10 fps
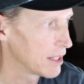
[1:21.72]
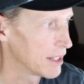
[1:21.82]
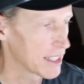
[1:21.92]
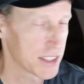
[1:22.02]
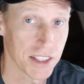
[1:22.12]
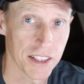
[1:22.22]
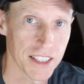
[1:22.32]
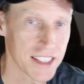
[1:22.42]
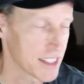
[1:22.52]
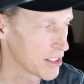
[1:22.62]
Next on the
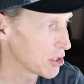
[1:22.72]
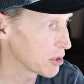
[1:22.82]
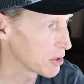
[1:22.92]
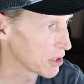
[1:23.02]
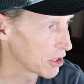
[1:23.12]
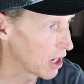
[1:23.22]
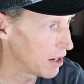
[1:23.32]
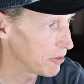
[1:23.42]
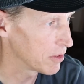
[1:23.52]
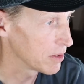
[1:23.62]
list is Susan
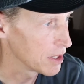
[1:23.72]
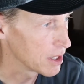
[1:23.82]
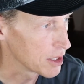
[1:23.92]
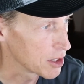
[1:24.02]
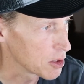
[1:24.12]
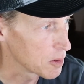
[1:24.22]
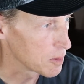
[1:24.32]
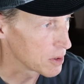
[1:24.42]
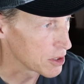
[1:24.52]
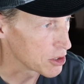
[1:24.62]
Goff.
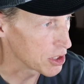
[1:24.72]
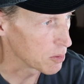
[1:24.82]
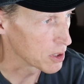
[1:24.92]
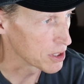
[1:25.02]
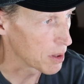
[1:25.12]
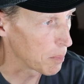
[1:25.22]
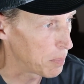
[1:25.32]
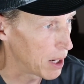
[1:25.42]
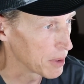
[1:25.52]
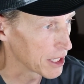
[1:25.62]
She was
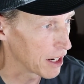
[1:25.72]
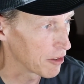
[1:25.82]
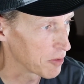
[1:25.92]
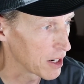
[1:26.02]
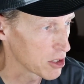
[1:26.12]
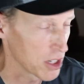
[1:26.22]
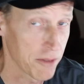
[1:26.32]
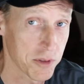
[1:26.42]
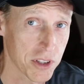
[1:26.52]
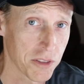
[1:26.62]
public affairs
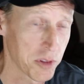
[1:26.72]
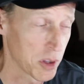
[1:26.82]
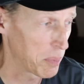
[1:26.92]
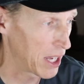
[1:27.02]
officer for the